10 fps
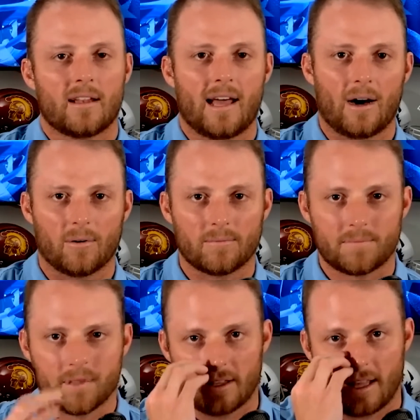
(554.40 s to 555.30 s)
Now,
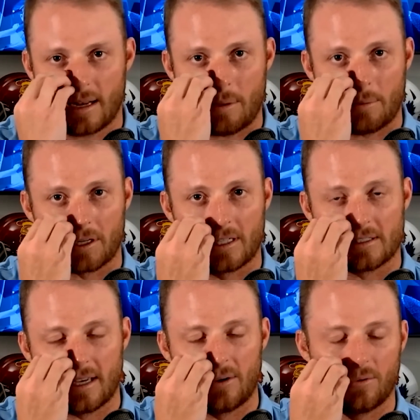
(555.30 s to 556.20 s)
a lot of people are going to
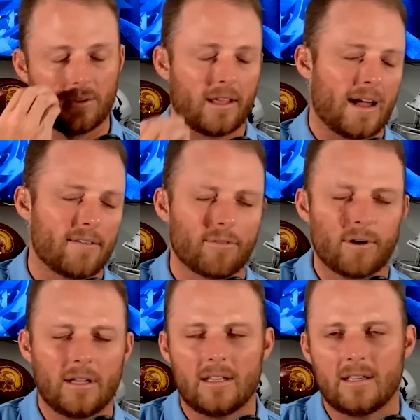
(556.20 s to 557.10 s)
say,
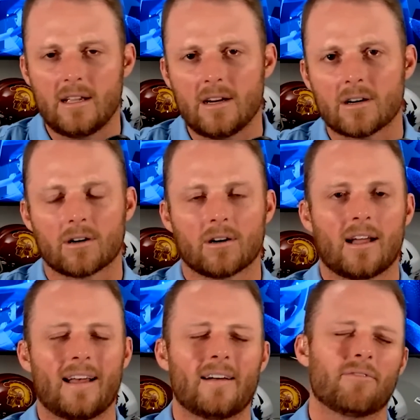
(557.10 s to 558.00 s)
every year,
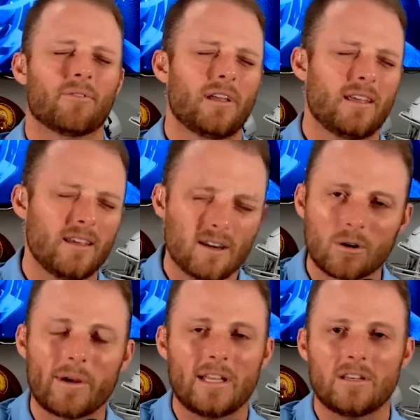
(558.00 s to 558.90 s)
every
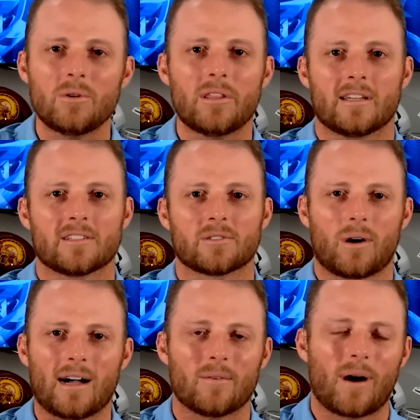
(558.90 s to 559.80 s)
year we do this.
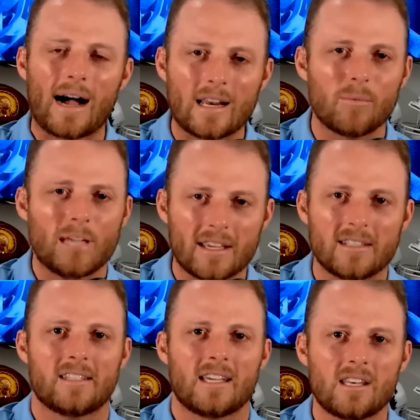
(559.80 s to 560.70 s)
Why, why do we
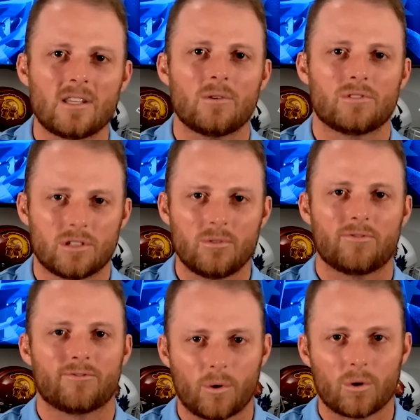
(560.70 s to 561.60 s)
continue to
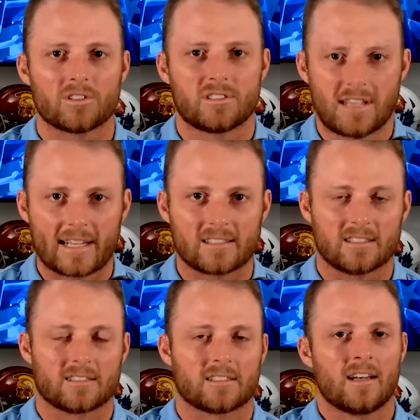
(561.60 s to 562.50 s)
force
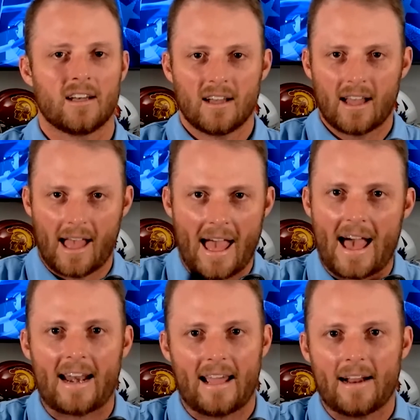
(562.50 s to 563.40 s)
Texas
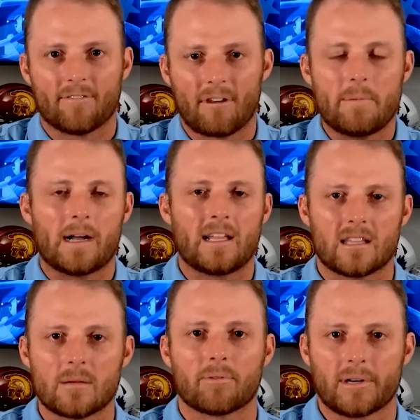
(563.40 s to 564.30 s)
at everybody
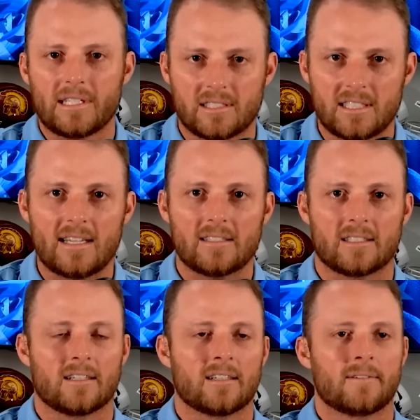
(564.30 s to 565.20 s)
in the
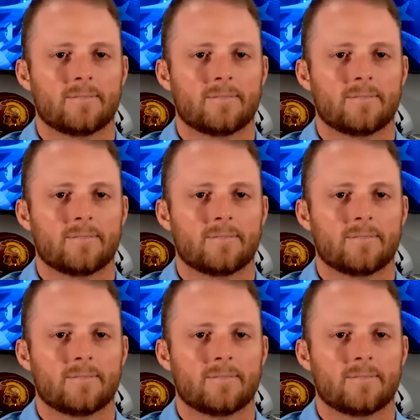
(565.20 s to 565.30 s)
preseason?